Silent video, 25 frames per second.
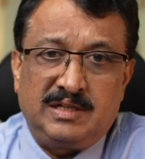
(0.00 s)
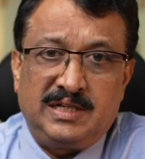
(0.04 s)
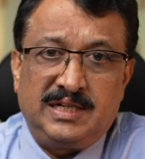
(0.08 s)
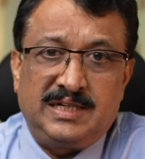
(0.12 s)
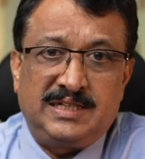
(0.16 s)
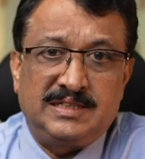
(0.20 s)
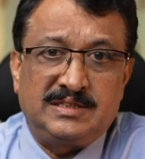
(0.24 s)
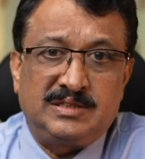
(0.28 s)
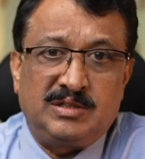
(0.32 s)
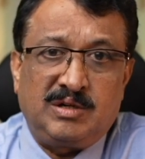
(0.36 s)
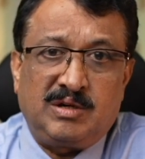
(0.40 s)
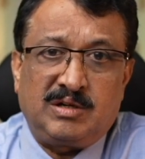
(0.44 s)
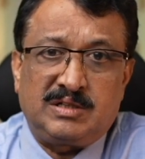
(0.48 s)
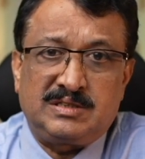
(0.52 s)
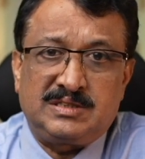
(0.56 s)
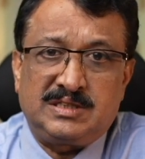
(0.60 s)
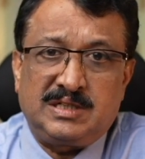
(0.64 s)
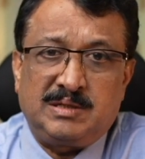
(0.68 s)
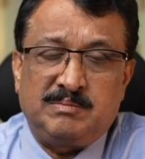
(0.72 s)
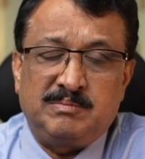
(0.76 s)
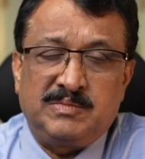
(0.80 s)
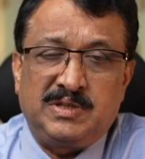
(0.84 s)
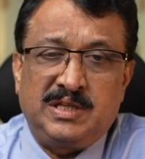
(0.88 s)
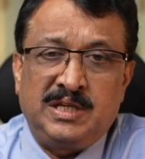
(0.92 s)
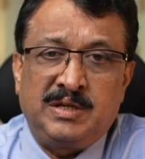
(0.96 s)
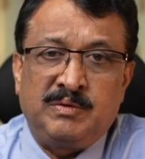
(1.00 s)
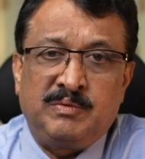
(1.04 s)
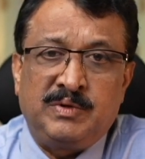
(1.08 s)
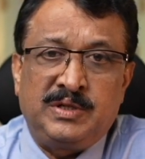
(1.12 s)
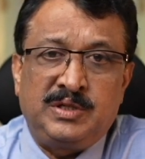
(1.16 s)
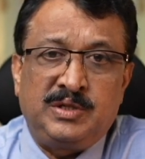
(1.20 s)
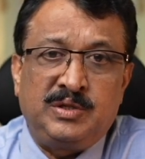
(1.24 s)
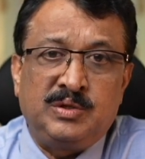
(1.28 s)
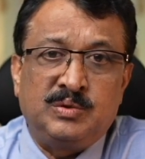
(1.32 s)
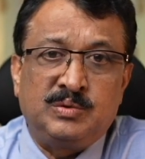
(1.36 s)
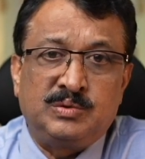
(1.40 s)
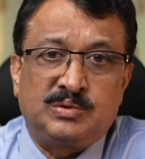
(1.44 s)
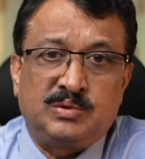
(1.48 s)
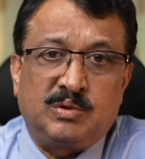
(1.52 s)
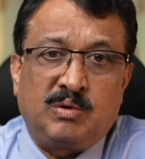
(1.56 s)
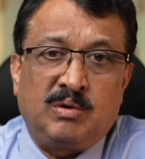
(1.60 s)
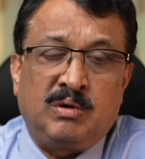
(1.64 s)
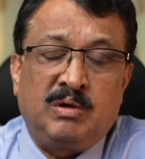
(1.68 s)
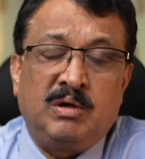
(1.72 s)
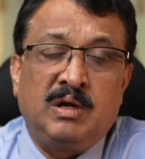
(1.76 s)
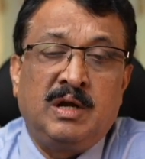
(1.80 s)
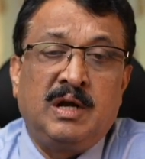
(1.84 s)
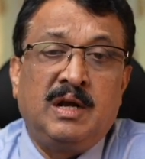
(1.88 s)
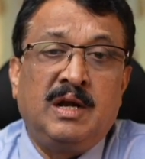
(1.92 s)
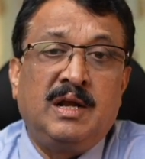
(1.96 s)
It is not something which you
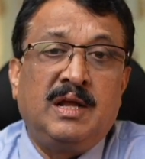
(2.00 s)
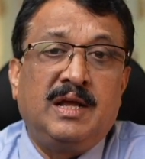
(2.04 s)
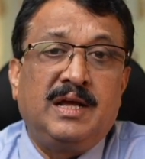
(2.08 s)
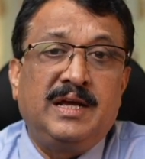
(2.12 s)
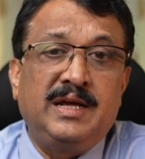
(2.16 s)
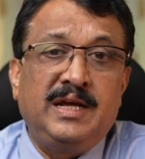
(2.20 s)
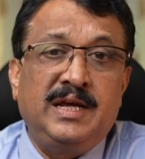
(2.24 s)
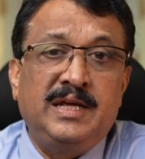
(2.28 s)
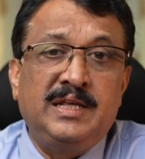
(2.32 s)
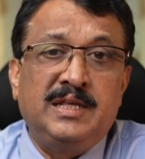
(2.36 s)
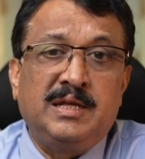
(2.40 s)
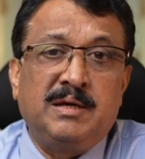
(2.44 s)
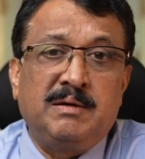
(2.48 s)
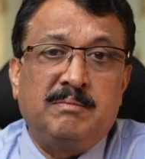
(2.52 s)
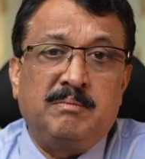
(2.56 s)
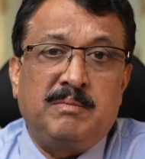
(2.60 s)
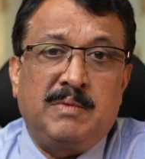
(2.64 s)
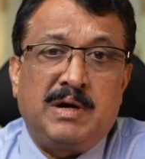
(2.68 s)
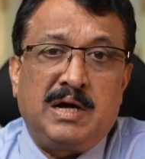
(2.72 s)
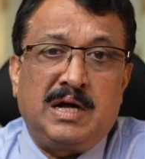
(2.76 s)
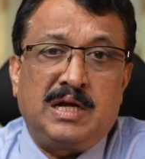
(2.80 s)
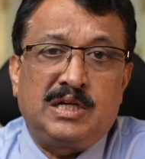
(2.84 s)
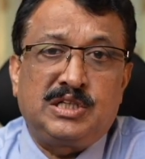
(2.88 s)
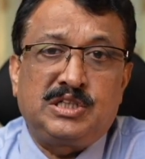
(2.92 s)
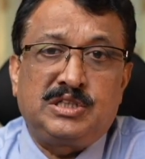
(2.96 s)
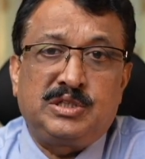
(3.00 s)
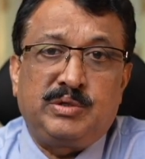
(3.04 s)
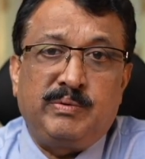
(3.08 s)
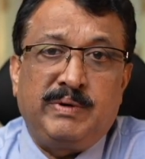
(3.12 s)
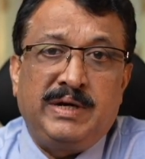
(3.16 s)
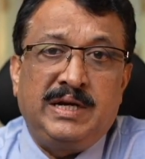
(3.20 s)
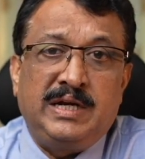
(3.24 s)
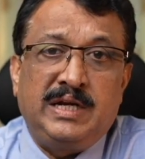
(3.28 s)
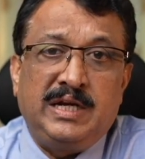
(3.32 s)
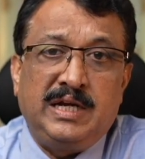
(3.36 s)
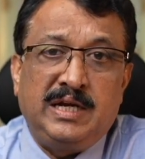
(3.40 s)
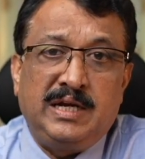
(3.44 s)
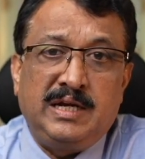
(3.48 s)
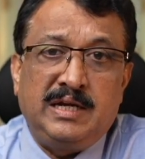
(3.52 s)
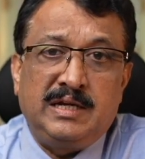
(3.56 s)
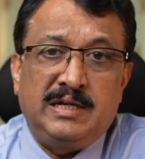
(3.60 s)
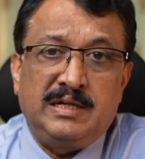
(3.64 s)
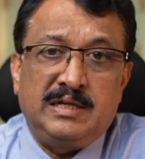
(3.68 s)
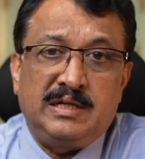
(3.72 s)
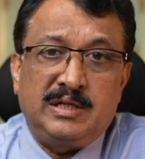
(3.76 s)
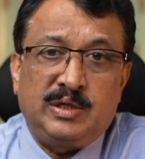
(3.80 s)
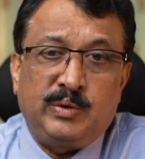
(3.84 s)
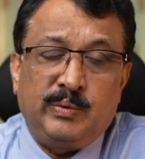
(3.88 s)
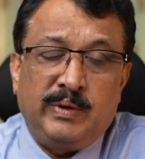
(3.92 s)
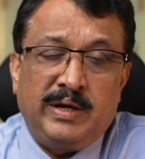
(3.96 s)
saw in the March 20
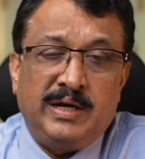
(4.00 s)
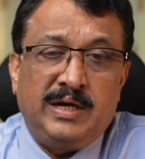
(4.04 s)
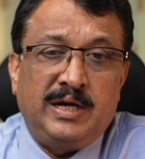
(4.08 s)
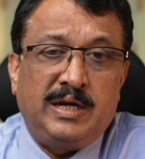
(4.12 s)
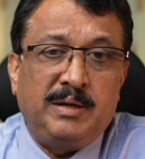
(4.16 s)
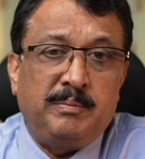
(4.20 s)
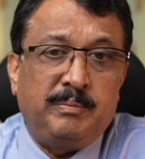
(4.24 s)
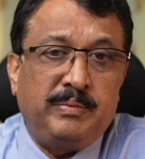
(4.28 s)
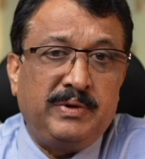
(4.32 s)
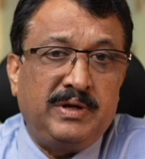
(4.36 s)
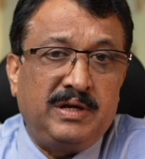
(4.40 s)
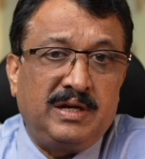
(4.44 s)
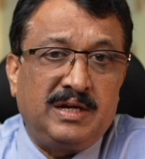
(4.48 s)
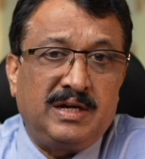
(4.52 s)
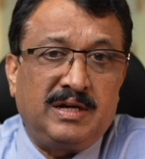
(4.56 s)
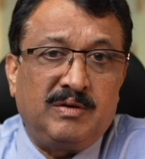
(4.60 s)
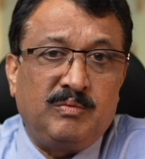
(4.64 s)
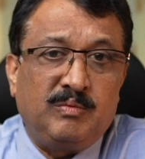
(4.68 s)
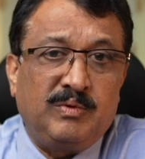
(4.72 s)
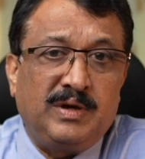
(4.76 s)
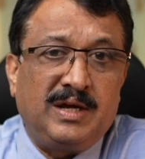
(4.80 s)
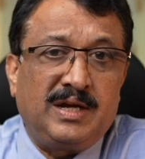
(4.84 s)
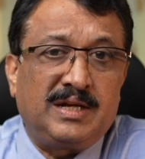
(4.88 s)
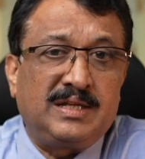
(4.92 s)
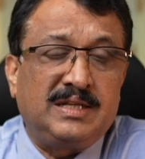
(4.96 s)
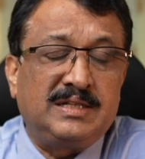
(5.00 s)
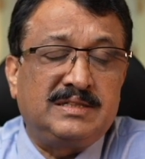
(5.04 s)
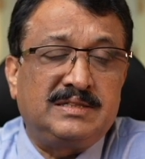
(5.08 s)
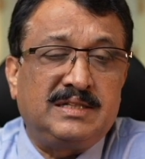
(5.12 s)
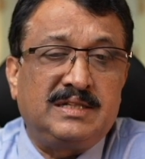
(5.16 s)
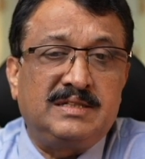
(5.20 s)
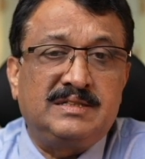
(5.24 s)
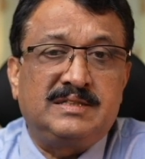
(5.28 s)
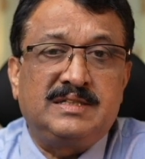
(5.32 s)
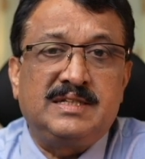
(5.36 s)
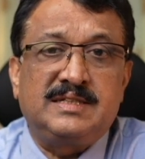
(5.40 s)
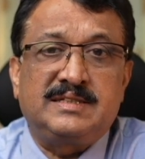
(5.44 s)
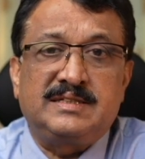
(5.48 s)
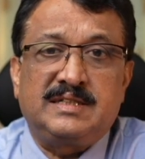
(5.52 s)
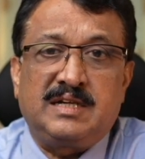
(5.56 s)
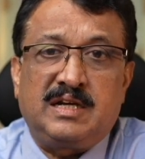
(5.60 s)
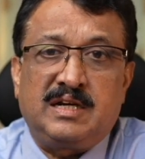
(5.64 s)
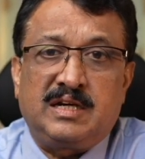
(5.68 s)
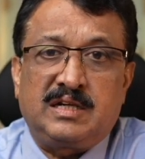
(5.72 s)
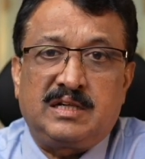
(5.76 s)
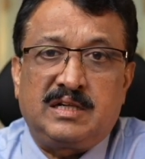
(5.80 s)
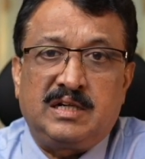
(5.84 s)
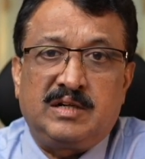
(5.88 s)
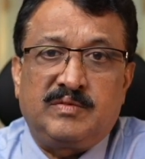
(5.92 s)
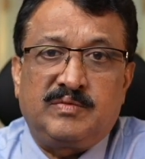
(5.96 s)
20 period where the Sensex
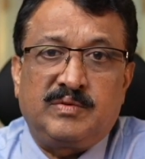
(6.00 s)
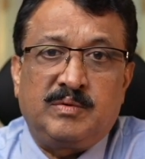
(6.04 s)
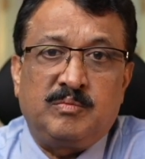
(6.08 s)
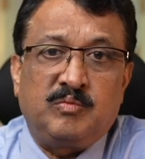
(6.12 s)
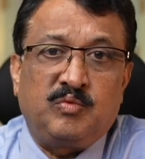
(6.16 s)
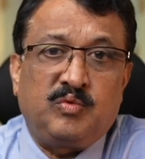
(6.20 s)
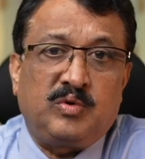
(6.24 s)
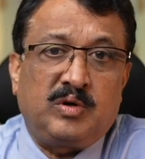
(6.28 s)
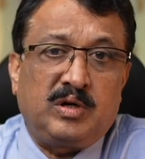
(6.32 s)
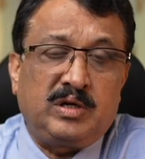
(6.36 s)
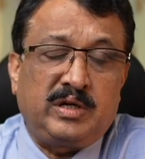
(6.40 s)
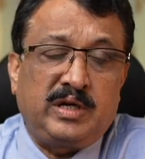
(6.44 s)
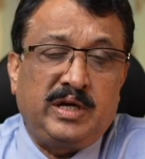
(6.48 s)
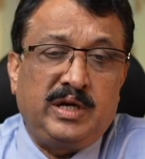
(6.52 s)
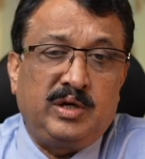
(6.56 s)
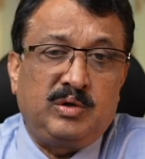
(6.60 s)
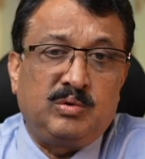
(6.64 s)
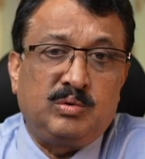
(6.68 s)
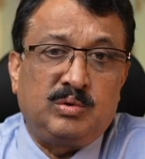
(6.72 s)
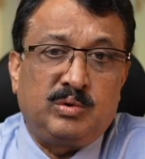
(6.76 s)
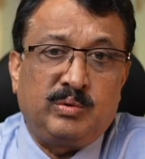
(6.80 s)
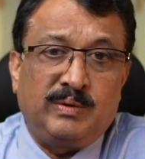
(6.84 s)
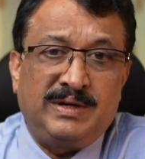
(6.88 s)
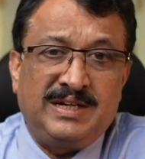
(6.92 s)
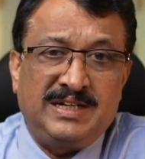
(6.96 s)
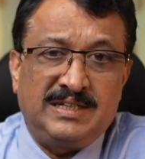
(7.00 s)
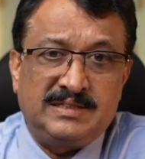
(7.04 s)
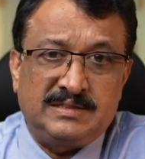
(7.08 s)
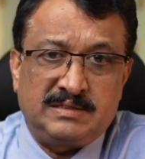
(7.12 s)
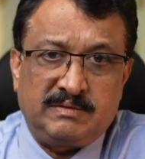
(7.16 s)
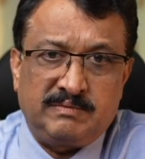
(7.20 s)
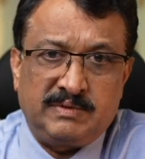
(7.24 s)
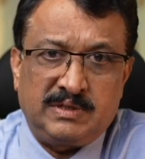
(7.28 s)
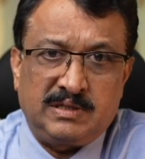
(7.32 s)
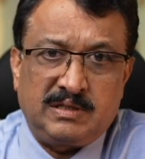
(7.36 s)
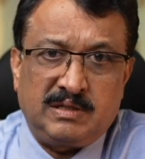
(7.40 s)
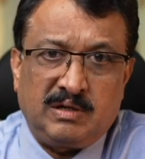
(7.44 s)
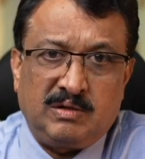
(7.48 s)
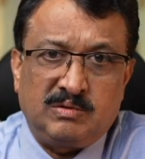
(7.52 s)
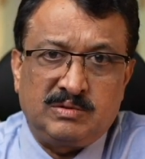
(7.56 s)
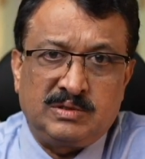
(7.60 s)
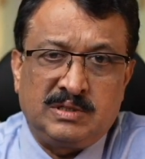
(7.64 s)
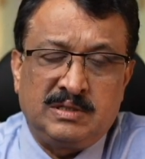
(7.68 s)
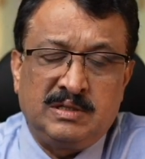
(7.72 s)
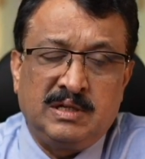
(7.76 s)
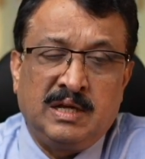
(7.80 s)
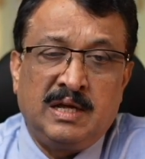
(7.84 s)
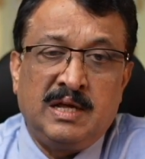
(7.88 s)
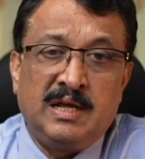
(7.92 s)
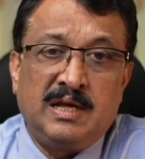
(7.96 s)
corrected from 40 to
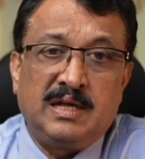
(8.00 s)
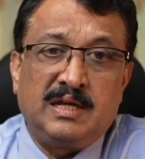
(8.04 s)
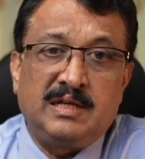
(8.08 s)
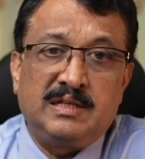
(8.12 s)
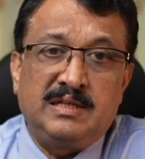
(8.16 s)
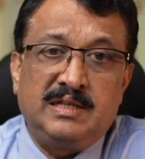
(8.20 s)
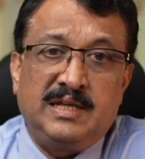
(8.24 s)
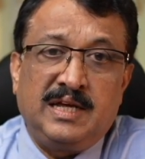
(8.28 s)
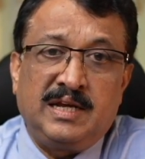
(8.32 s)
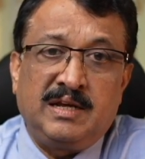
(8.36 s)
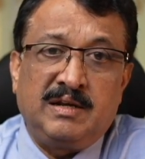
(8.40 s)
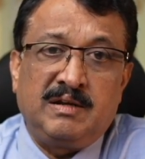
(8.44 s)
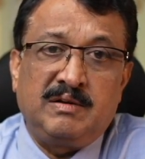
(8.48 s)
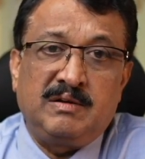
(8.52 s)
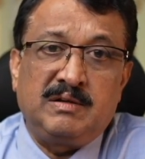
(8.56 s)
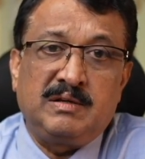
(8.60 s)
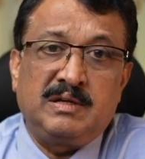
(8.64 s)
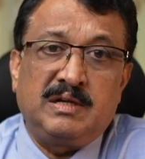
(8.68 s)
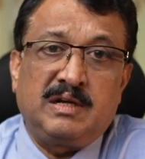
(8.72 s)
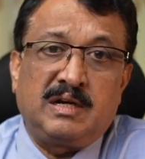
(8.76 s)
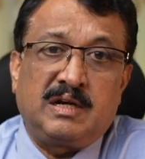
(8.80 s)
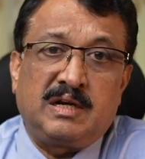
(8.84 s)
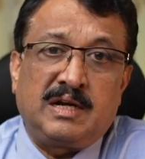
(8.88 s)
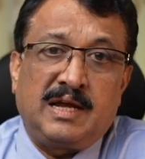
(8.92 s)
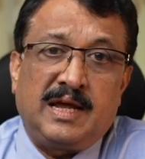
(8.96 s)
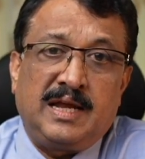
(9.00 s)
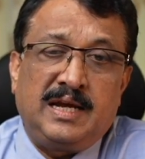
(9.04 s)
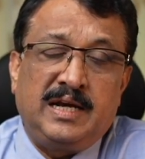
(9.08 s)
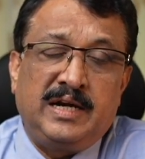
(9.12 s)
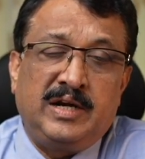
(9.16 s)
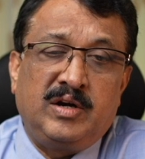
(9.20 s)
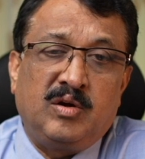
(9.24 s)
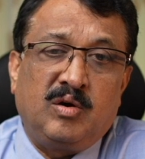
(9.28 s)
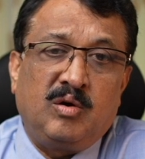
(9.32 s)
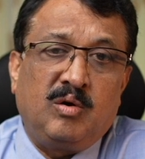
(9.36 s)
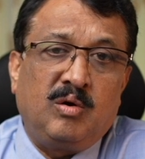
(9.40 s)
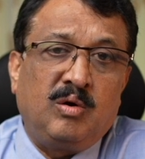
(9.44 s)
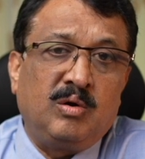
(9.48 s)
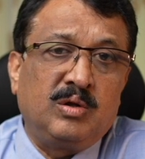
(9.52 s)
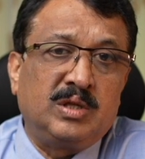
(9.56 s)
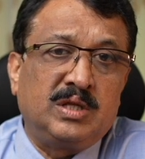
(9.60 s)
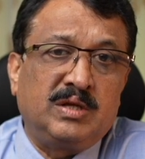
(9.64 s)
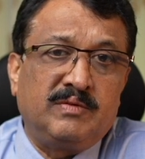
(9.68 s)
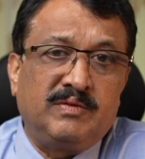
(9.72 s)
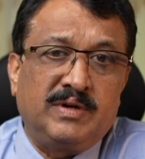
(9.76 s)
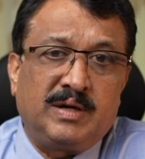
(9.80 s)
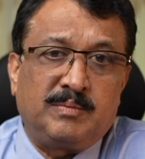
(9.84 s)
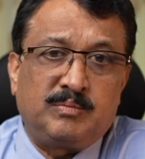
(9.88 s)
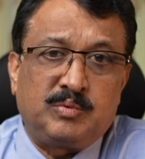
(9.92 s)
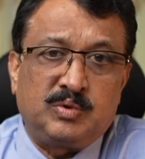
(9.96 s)
27,000 then rallied all
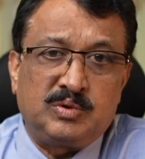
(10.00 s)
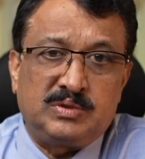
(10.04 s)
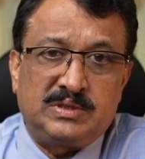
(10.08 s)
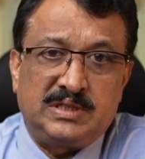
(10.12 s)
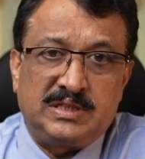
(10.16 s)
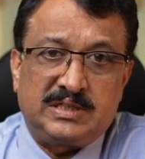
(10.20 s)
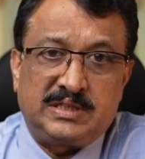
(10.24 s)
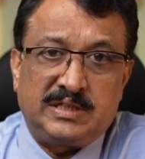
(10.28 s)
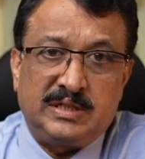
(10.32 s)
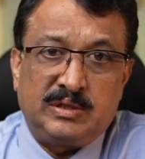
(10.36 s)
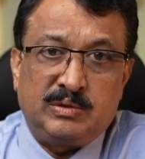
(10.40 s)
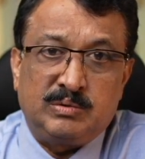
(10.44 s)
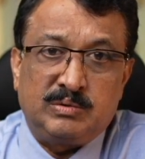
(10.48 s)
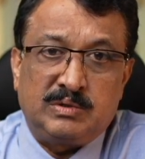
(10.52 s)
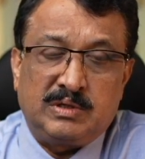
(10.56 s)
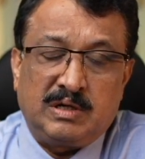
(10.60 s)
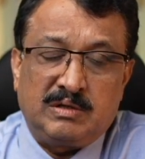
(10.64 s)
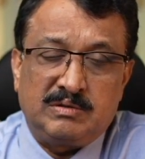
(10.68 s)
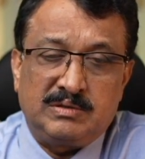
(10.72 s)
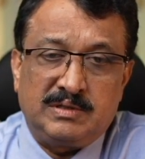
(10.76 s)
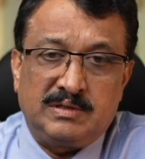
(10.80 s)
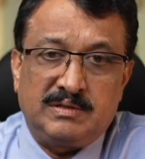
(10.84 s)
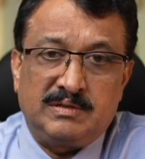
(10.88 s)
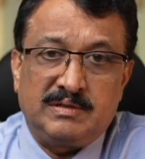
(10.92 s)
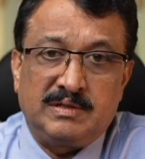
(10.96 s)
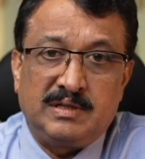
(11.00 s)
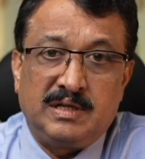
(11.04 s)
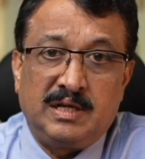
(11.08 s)
the way up to 62,000.